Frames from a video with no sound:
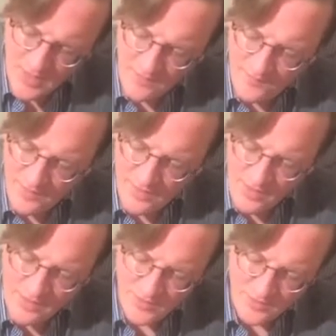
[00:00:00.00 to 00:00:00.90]
to figure out
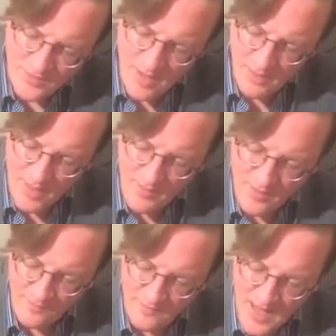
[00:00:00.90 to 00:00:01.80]
how to scramble up
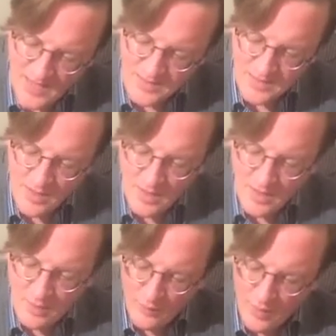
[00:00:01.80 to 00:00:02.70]
on Fast's,
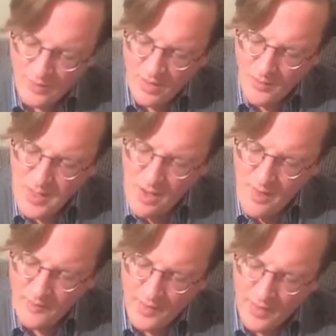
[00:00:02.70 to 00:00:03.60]
wondered how he
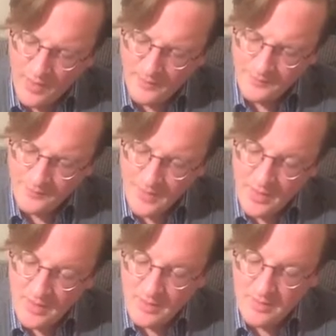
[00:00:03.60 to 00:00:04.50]
got there.
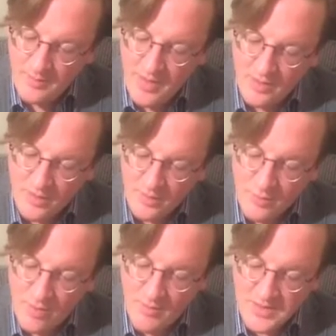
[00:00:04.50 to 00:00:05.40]
The bigger,
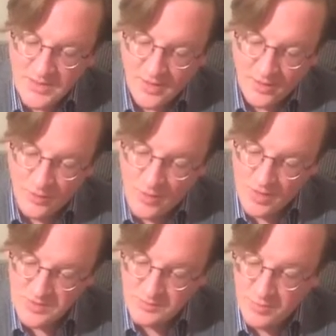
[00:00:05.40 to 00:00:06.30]
more muscular
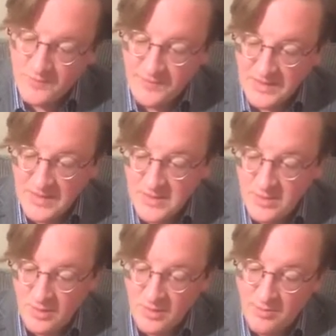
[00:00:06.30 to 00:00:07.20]
horse perfectly
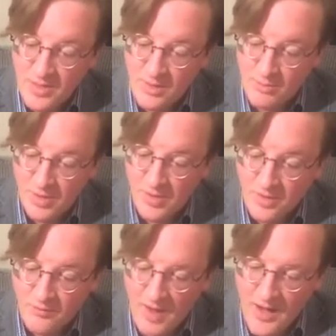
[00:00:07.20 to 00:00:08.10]
suited the bigger,
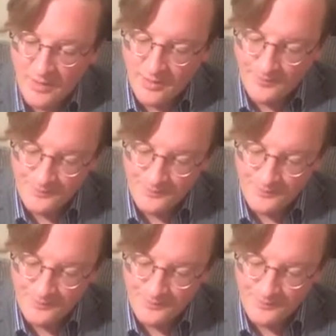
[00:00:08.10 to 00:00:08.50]
burlier rider.